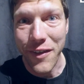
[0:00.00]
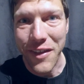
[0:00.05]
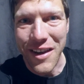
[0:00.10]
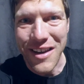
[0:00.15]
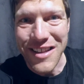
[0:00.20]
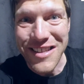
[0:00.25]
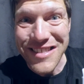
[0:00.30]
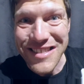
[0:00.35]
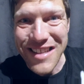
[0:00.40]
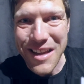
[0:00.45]
then,
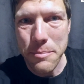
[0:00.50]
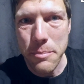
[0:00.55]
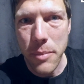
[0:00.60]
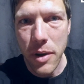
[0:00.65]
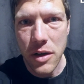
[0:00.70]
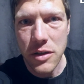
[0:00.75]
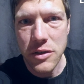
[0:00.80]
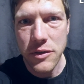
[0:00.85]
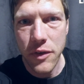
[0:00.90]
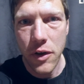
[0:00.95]
it's
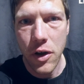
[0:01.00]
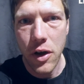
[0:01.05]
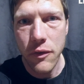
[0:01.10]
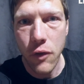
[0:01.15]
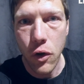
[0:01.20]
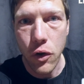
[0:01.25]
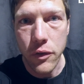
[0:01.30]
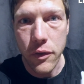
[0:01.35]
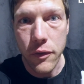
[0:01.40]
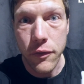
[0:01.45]
5:10
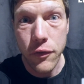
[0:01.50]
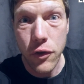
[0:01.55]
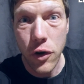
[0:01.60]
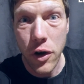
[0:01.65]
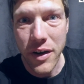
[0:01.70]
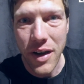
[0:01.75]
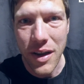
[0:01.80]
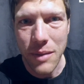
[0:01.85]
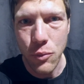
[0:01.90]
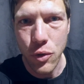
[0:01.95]
on
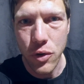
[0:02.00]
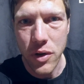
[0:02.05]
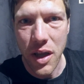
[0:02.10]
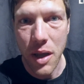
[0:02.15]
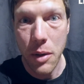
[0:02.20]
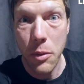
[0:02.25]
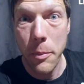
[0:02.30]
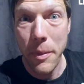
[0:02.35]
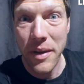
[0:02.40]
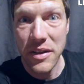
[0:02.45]
Friday morning. I'm
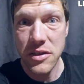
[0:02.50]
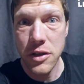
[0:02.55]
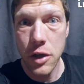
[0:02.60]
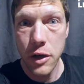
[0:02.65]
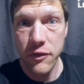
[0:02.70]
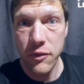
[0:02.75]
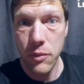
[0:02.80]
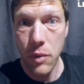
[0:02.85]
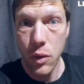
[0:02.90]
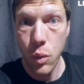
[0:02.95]
about to go
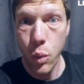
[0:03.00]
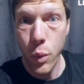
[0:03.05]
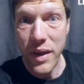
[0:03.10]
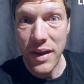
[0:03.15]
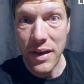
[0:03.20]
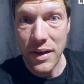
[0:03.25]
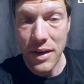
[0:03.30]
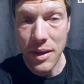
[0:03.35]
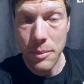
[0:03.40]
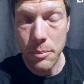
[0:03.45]
for my
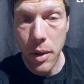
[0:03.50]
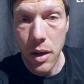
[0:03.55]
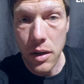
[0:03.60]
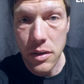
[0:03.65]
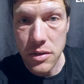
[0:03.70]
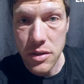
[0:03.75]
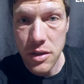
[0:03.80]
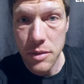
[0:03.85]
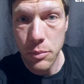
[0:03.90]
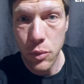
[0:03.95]
weekly
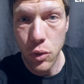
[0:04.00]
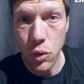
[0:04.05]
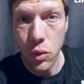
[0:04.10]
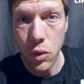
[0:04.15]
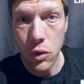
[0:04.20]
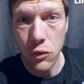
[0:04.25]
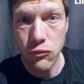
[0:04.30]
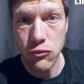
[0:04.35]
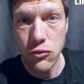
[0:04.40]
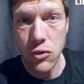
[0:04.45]
basketball
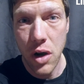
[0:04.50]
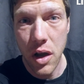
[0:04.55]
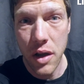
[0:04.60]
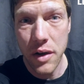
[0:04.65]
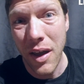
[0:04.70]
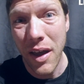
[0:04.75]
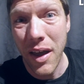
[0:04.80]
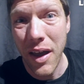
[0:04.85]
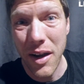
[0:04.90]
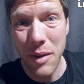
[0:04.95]
run. And
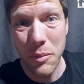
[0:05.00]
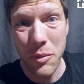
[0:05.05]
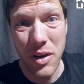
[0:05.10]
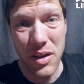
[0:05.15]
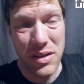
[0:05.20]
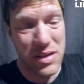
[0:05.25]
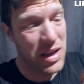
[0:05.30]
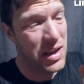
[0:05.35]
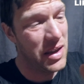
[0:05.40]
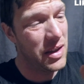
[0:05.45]
I'm going
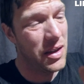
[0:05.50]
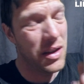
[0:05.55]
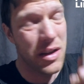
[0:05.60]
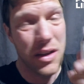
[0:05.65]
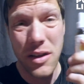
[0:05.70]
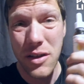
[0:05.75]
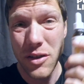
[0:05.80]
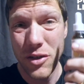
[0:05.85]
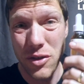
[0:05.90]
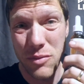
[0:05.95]
to take
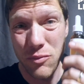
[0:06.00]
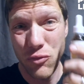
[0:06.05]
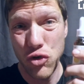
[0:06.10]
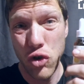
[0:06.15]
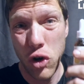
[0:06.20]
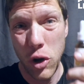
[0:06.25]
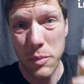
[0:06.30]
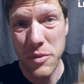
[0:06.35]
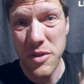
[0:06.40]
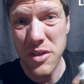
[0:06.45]
some
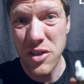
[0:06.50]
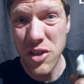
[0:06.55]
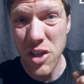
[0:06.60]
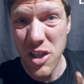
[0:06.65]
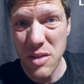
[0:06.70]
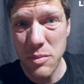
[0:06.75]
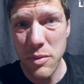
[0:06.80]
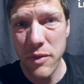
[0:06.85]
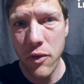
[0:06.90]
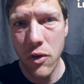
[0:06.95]
drops
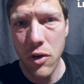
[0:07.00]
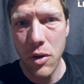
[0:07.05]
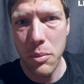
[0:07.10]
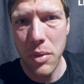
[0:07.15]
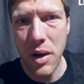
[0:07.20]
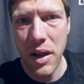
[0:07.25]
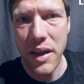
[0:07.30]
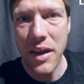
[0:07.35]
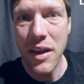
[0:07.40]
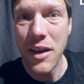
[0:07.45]
just before I
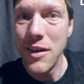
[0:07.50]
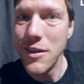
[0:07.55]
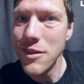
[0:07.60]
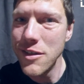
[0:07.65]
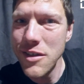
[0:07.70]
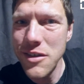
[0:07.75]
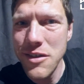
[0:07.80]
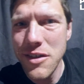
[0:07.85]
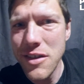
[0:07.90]
play, just